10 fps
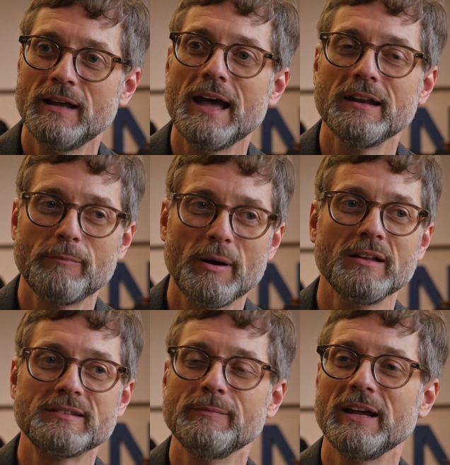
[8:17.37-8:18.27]
And
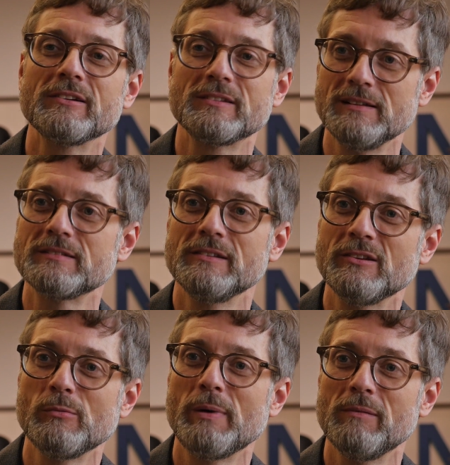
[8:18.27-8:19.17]
policymakers listen
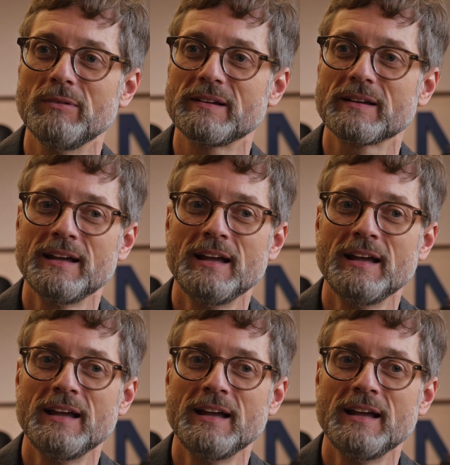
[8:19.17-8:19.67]
to the public.